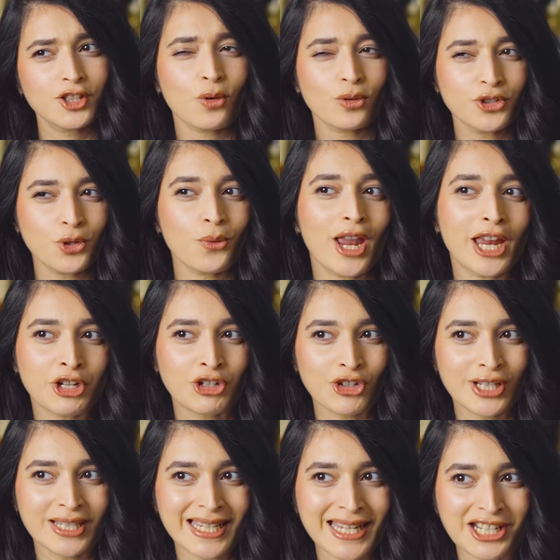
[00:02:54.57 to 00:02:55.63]
It's also
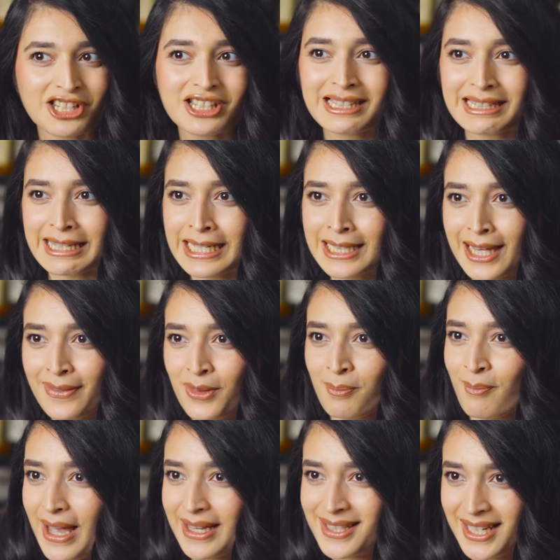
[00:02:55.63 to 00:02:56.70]
interesting to see that the
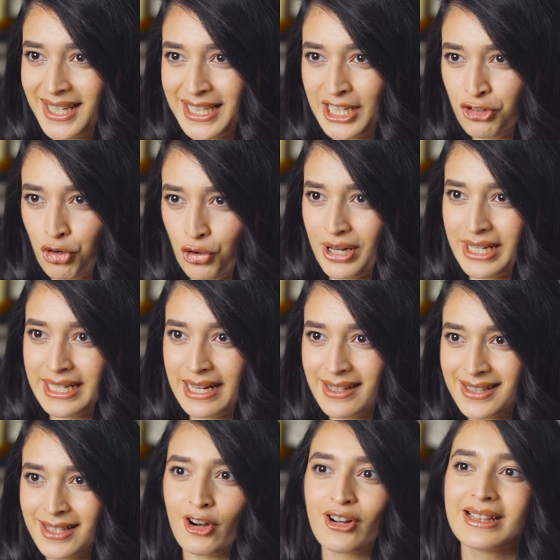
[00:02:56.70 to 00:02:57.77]
Mexican
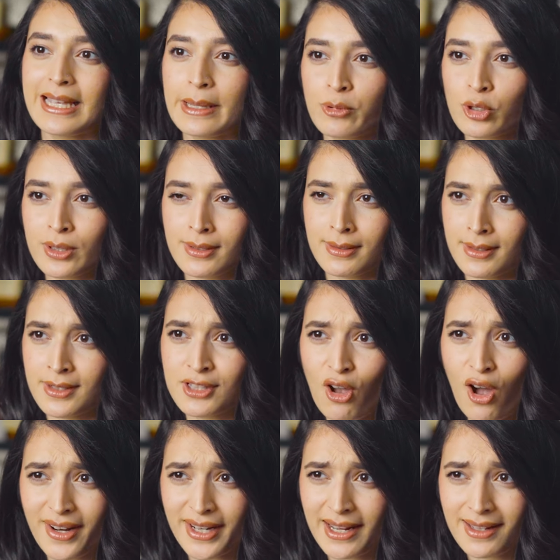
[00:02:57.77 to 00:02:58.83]
ingredients are labeled as
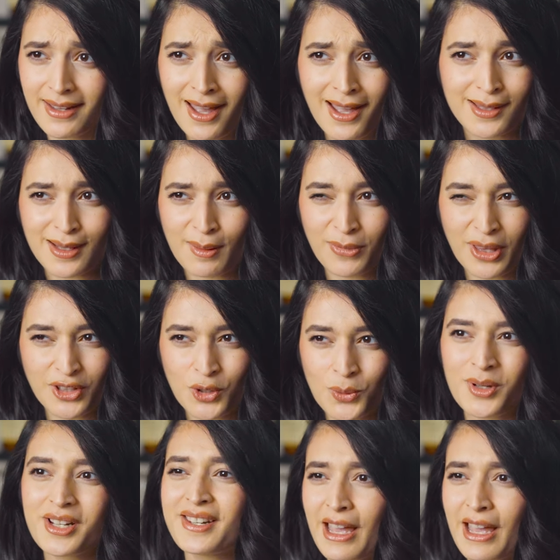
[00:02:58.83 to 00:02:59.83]
exotic, something you would